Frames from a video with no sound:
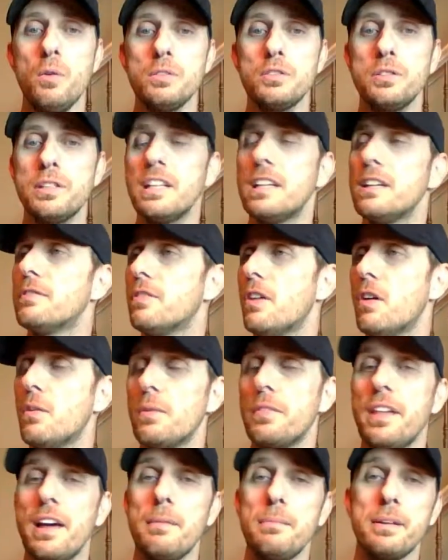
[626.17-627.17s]
to get involved
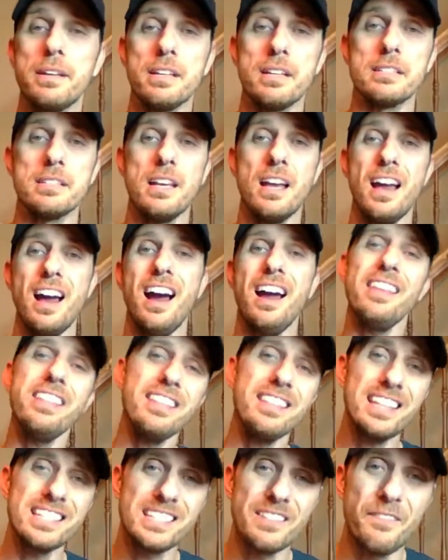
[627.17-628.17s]
with that because I
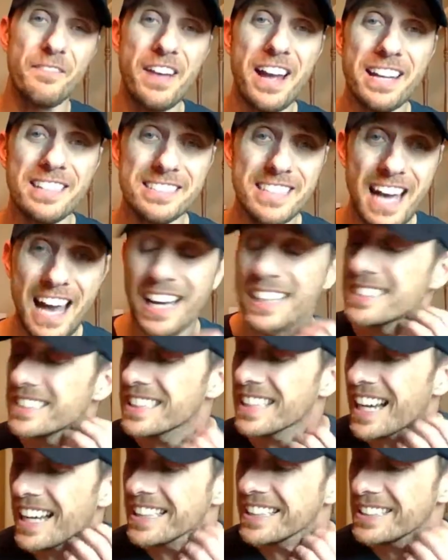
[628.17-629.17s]
think that's a
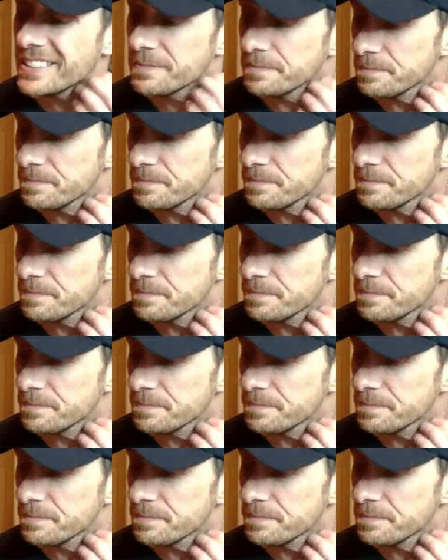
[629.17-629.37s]
fantastic idea.